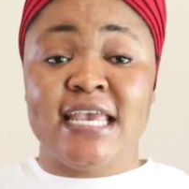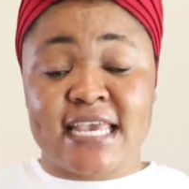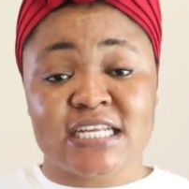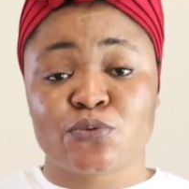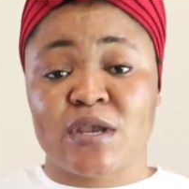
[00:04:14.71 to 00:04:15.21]

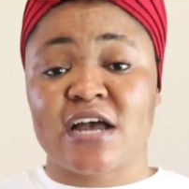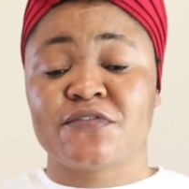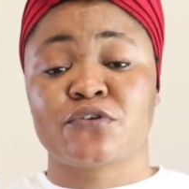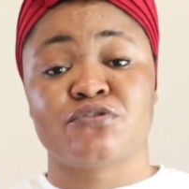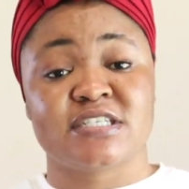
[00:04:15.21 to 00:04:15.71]
yes we
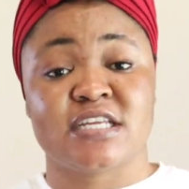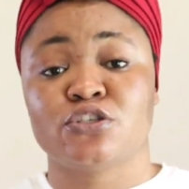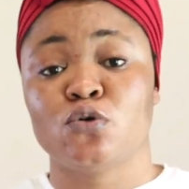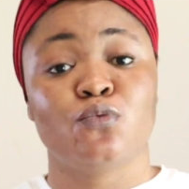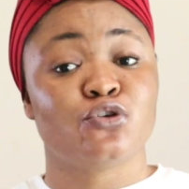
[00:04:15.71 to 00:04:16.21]
have
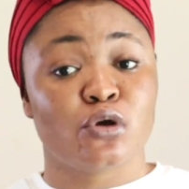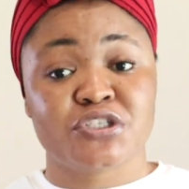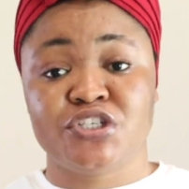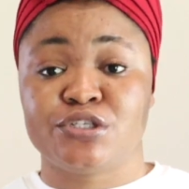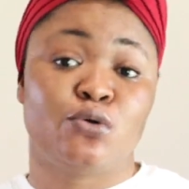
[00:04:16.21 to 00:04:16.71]
christians who will
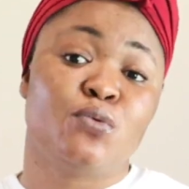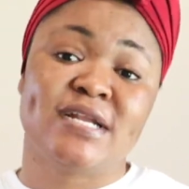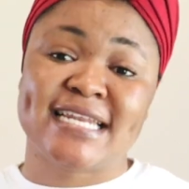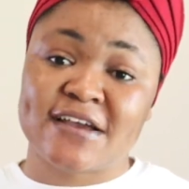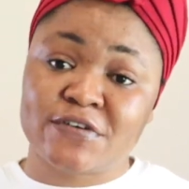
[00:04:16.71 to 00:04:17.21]
not cheat who
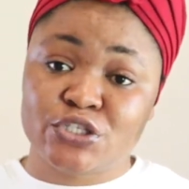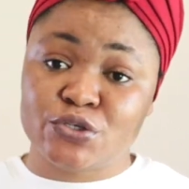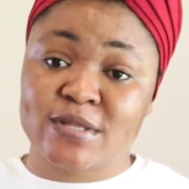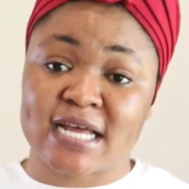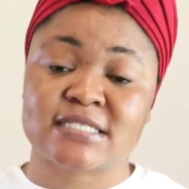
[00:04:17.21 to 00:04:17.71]
will never
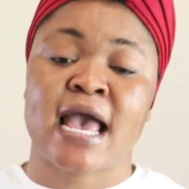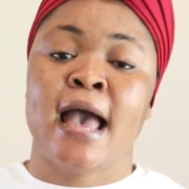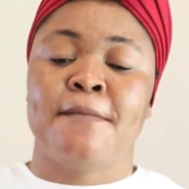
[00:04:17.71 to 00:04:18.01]
do that